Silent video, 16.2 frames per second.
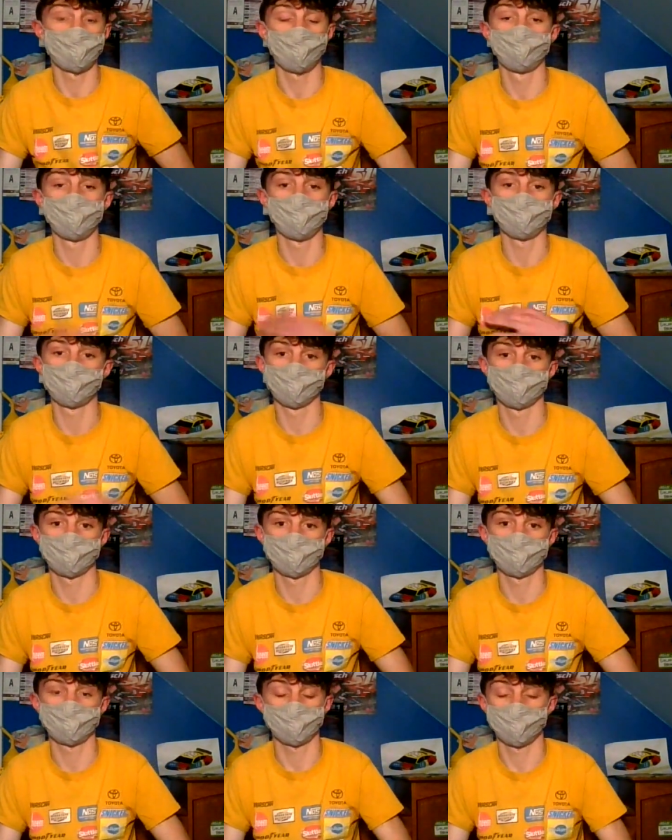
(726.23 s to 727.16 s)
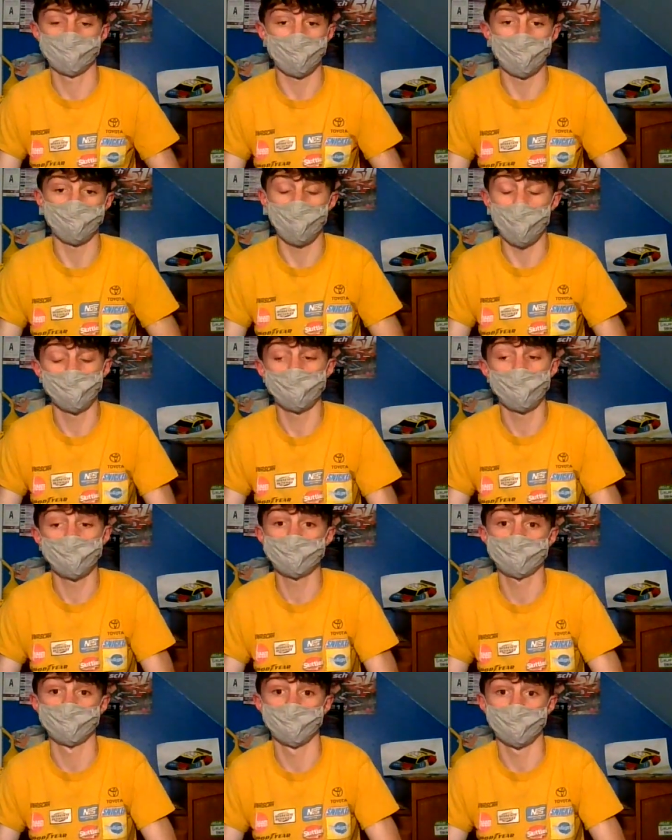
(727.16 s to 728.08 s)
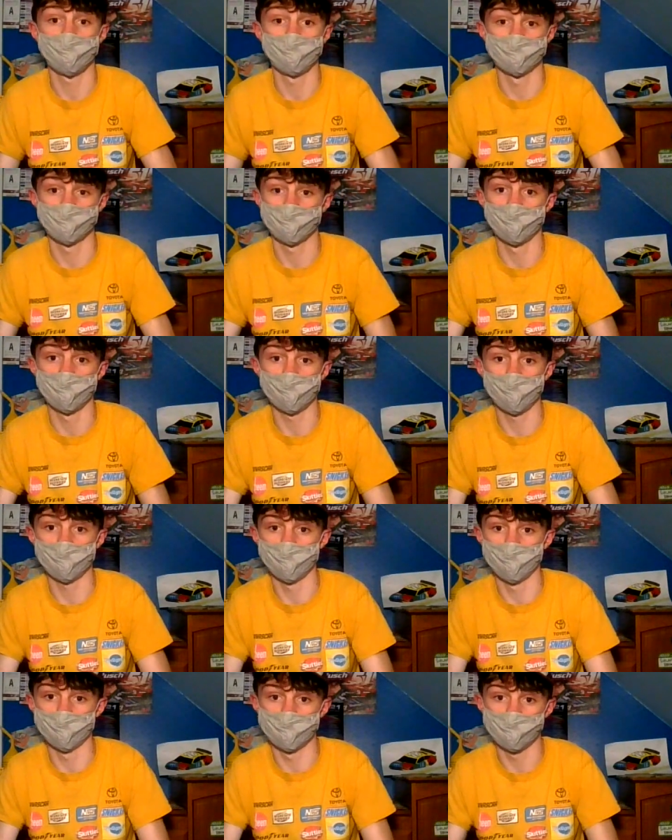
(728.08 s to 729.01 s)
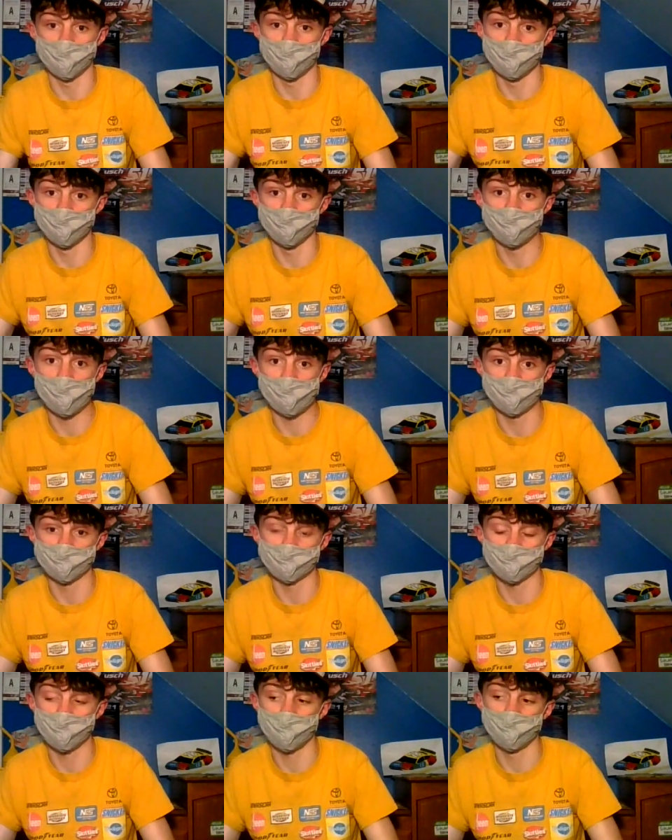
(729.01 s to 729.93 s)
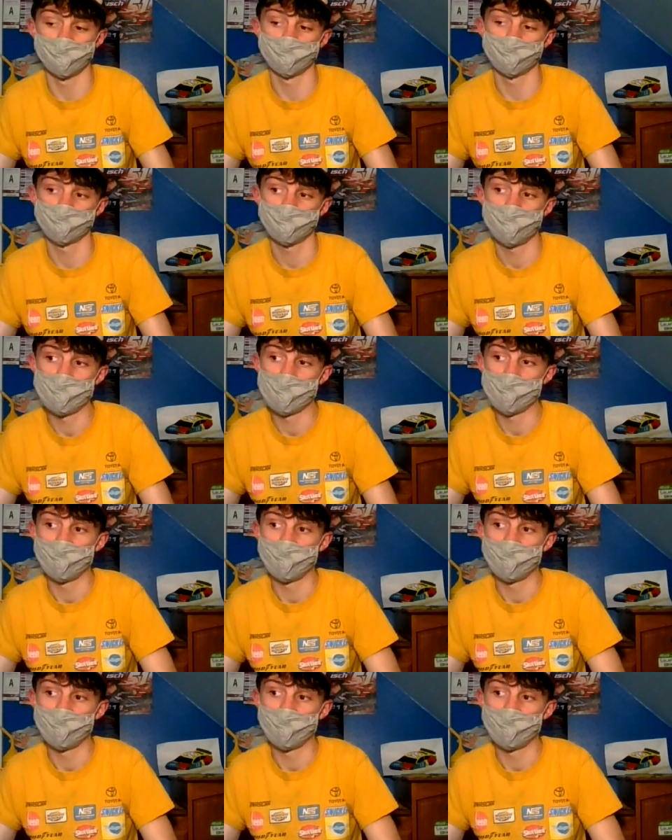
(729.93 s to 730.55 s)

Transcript: M&Ms was M&Ms and Mars were like on the majority of Kyle's cars,